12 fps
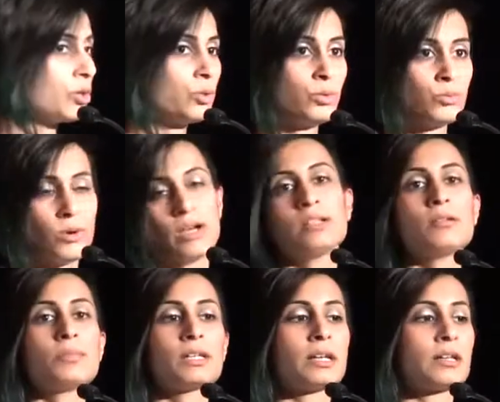who
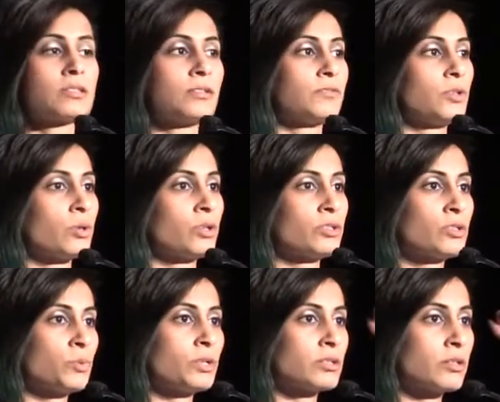won because of your
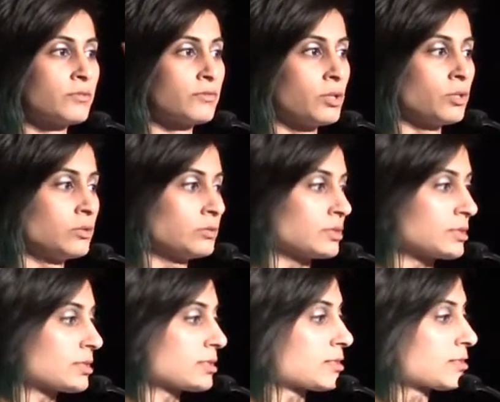Twitter
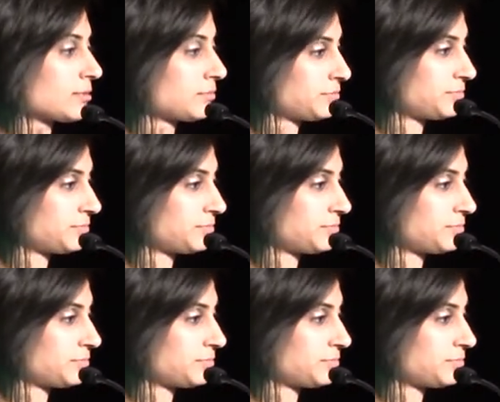votes.